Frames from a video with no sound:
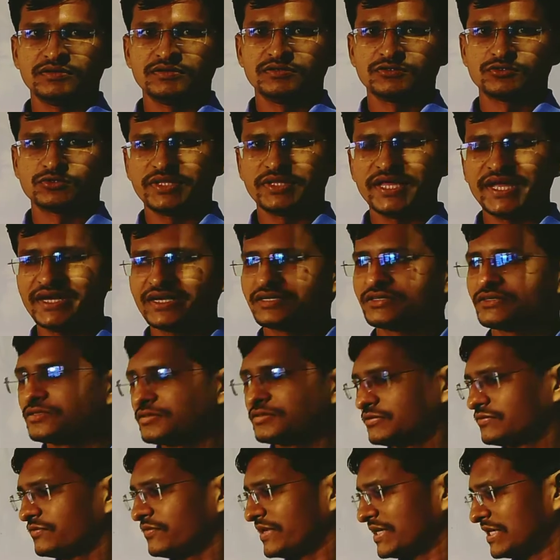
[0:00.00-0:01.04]
So that
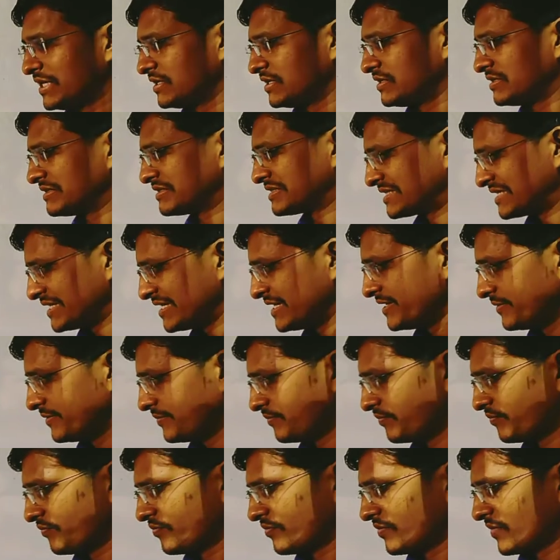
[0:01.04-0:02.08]
we will
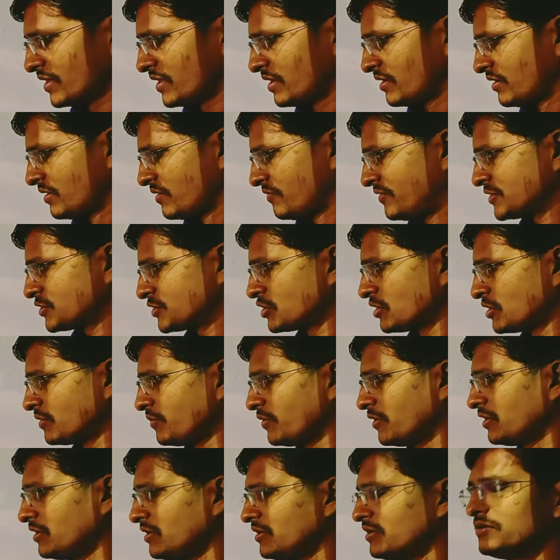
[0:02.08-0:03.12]
see, first of
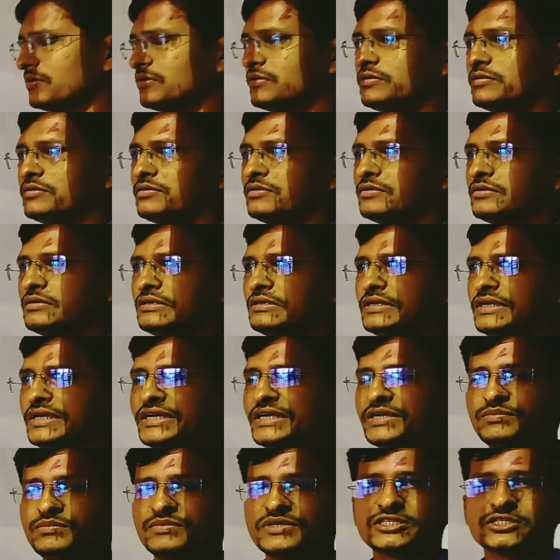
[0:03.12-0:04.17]
all,
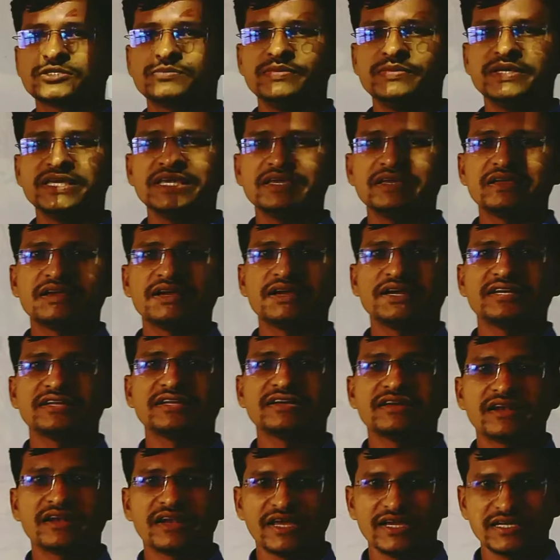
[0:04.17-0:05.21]
it must be
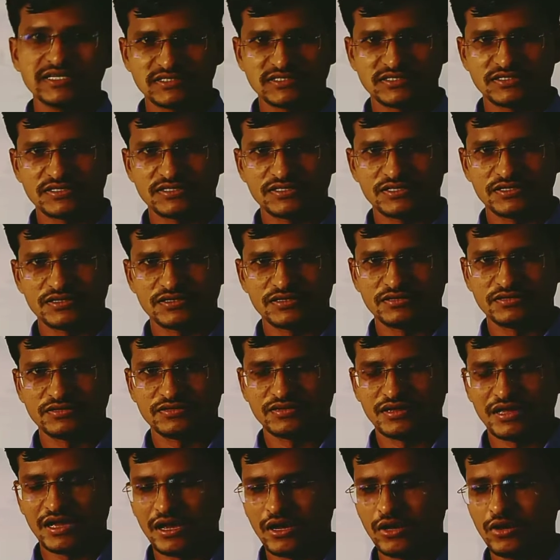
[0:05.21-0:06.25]

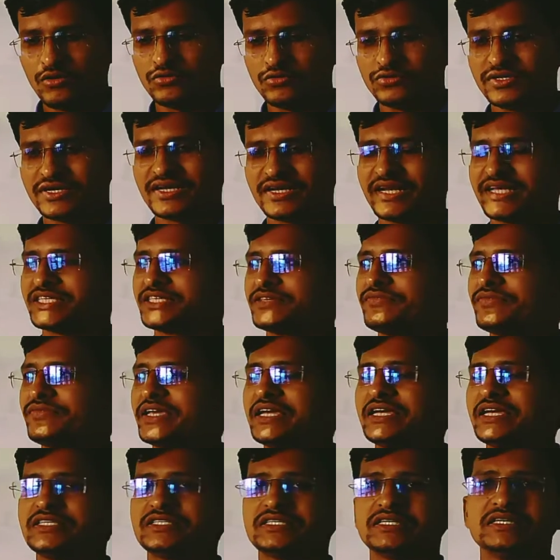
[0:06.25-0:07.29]
categorized how the
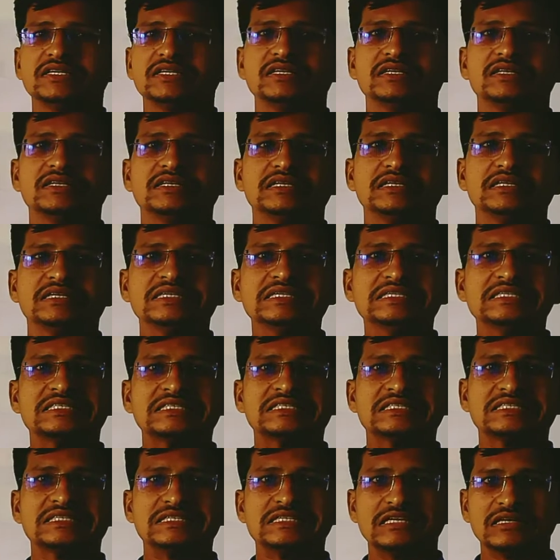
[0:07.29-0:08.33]
classification
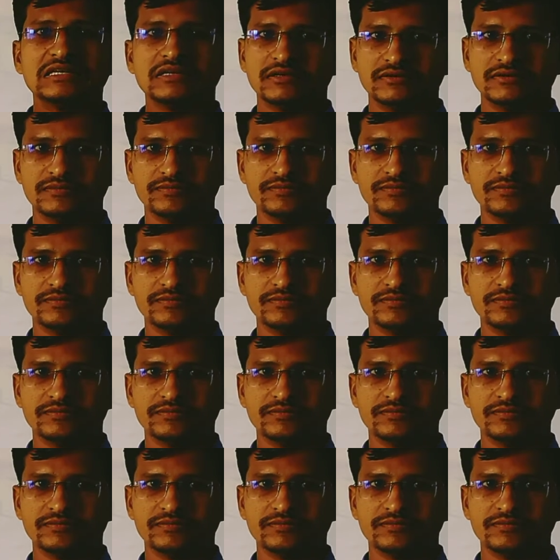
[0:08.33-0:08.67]
is done.